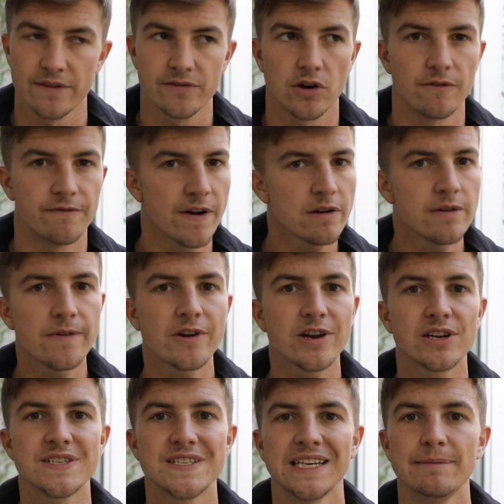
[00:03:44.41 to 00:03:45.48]
They've got a very, very
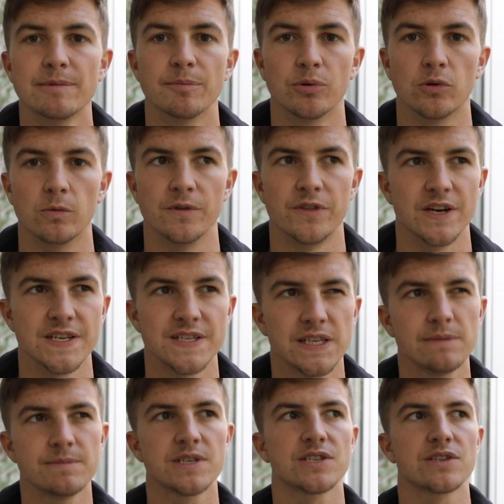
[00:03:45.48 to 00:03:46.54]
good team at Bournemouth, and it
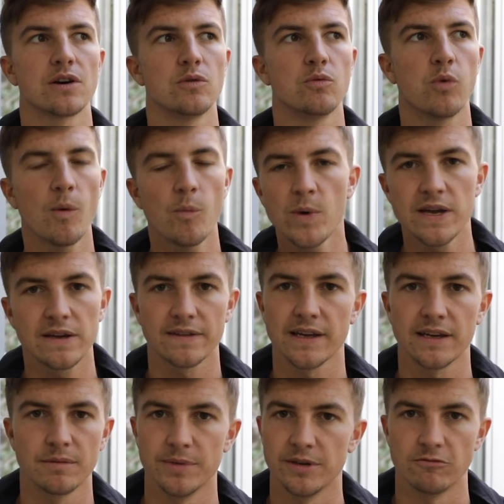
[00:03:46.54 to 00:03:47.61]
seems as though 1 week
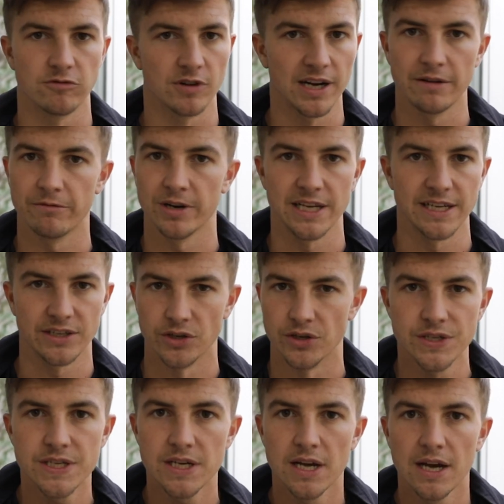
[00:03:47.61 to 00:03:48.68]
they can be really, really
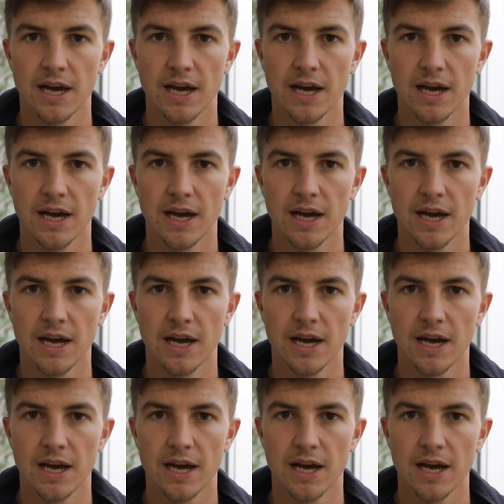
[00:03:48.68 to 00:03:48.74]
good